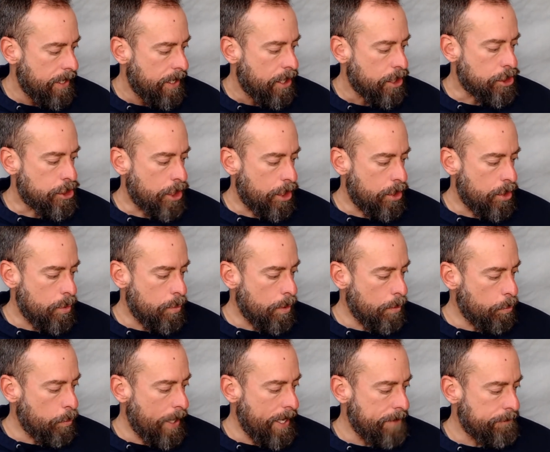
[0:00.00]
Go
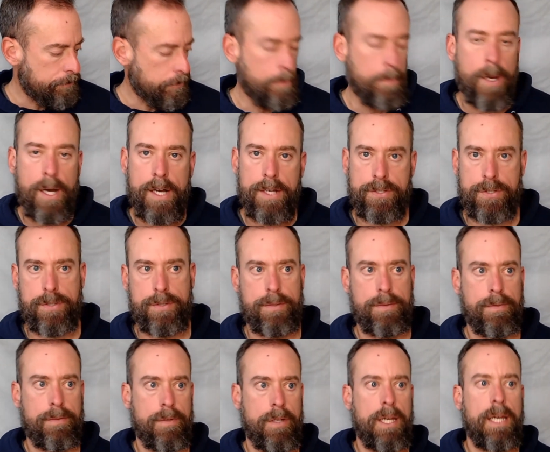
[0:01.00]
away from us.
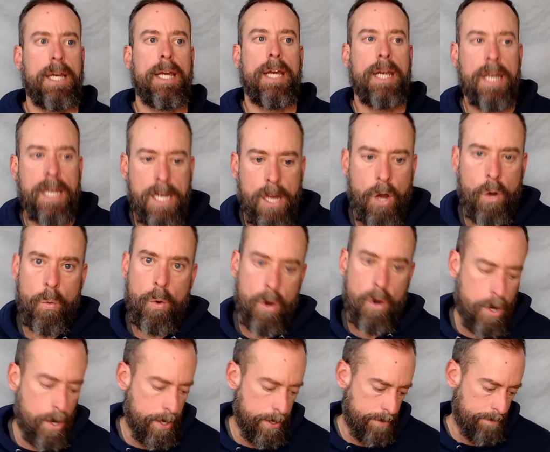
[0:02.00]
Go
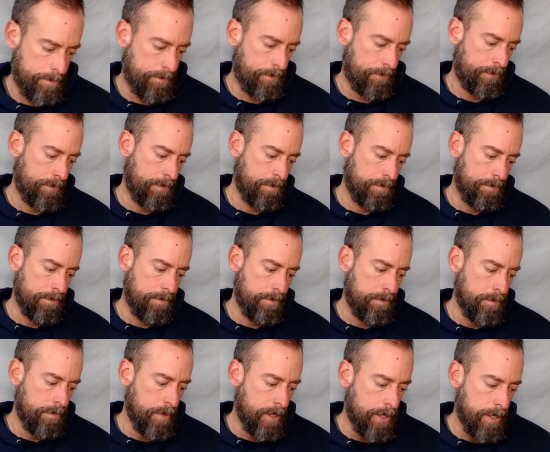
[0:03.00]
on.
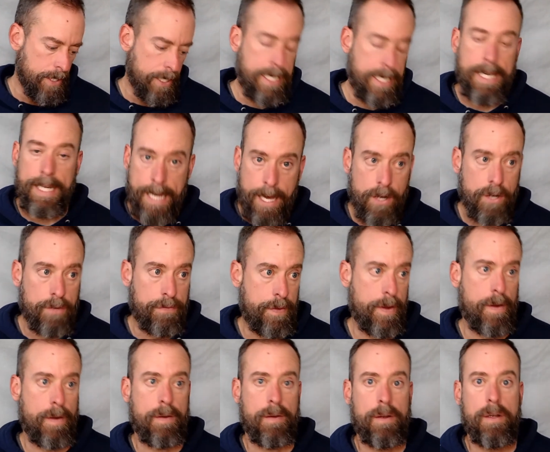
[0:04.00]
Get out of
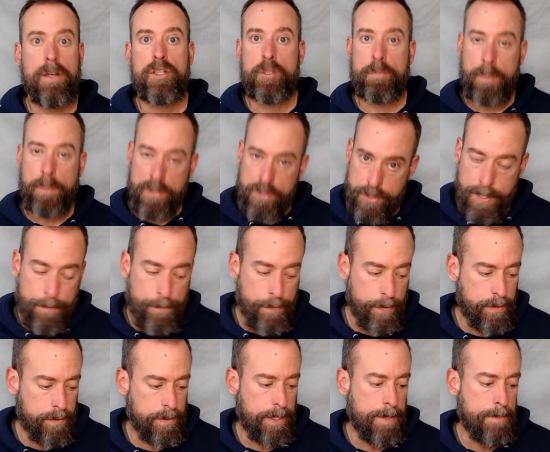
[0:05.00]
here.
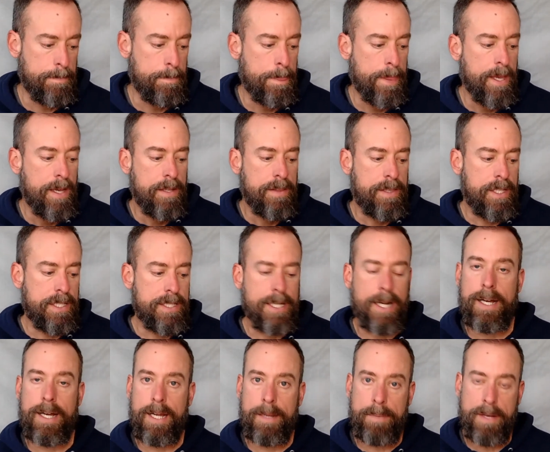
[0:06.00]
Specifically, the
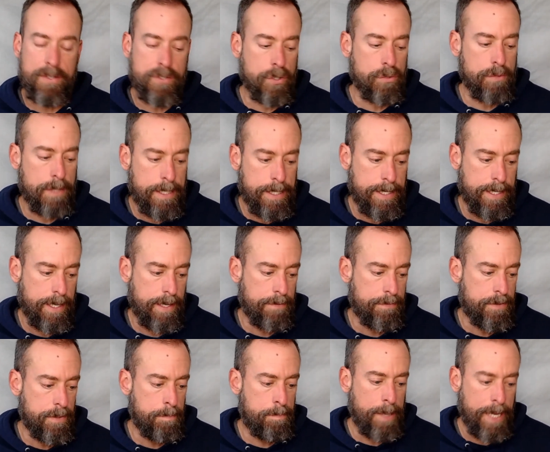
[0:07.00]
time has
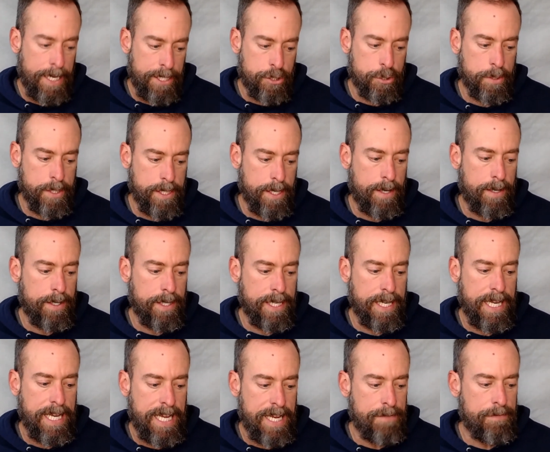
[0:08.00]
arrived, patriotic
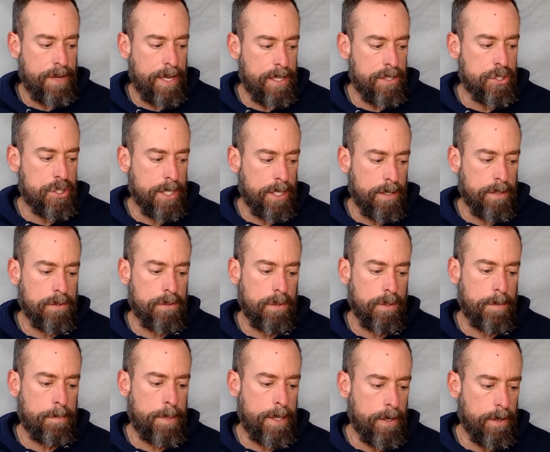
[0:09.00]
evangelical
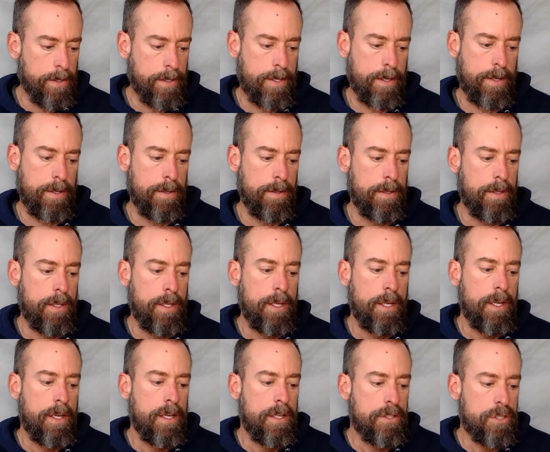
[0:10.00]
America,
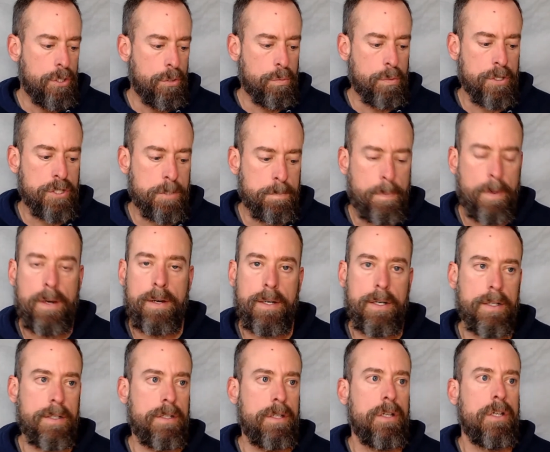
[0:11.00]
to
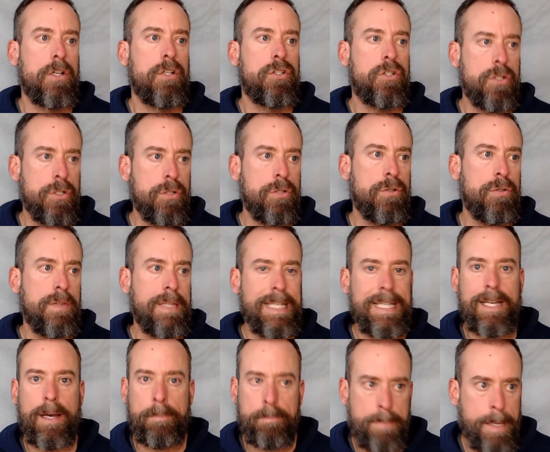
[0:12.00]
respond to
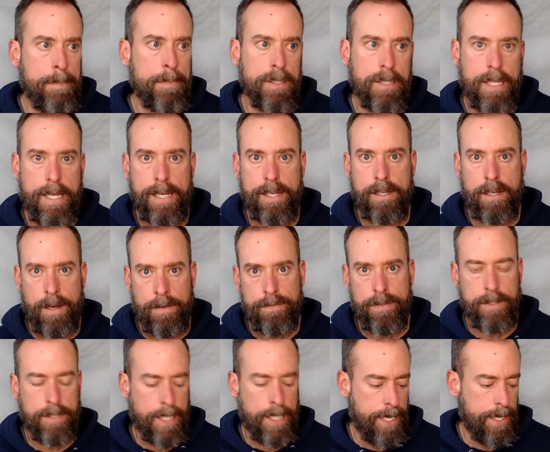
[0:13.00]
the Abimelech of
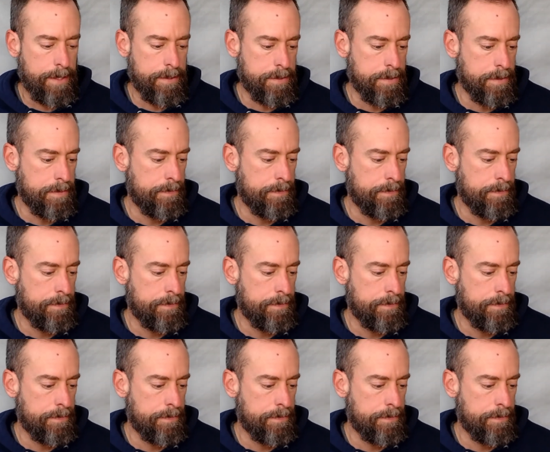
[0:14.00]
the land.